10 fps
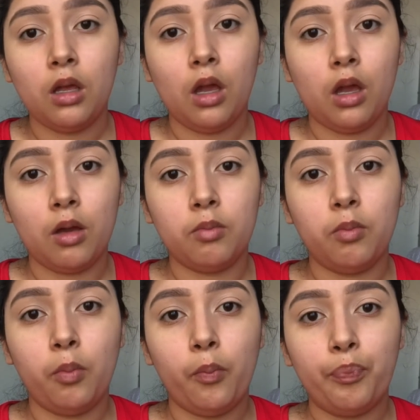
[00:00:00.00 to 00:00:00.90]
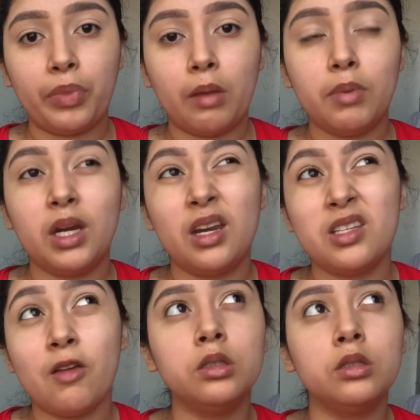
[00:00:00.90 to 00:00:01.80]
But it
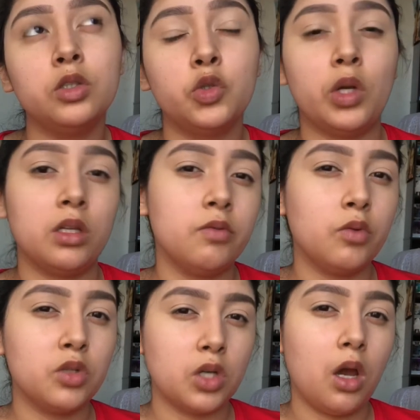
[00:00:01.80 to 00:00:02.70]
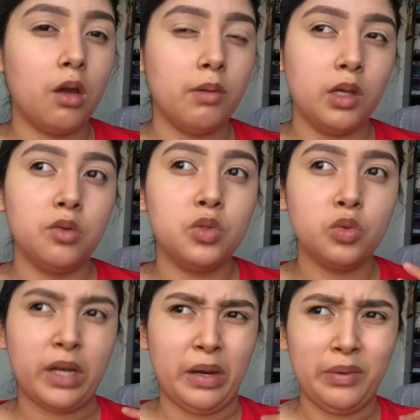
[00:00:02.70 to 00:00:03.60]
is a stressful job, and you
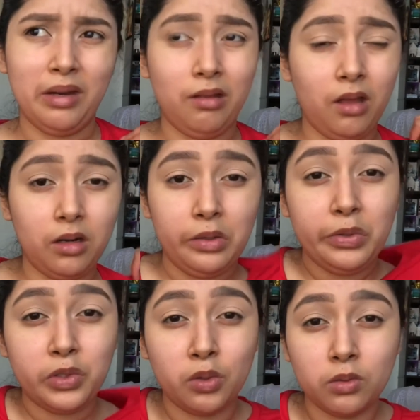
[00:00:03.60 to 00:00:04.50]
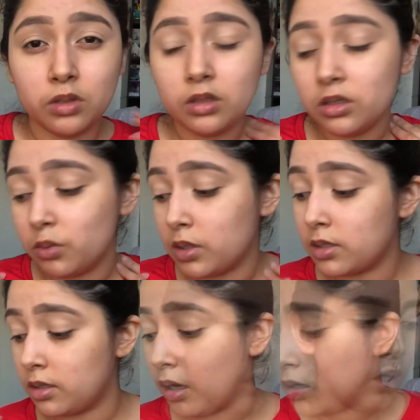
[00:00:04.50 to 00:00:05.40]
do carry a lot on your shoulders, which
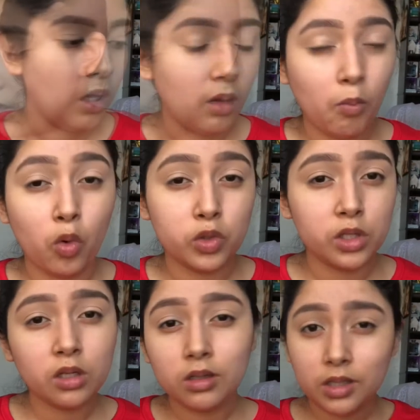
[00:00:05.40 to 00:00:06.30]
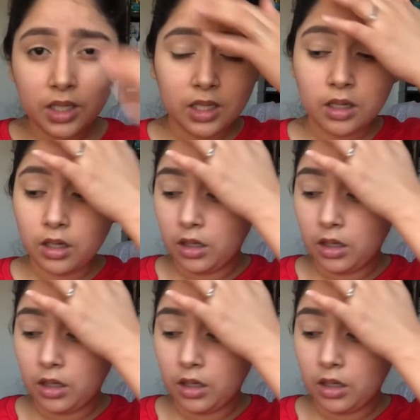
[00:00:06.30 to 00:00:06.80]
sucks. Emotionally,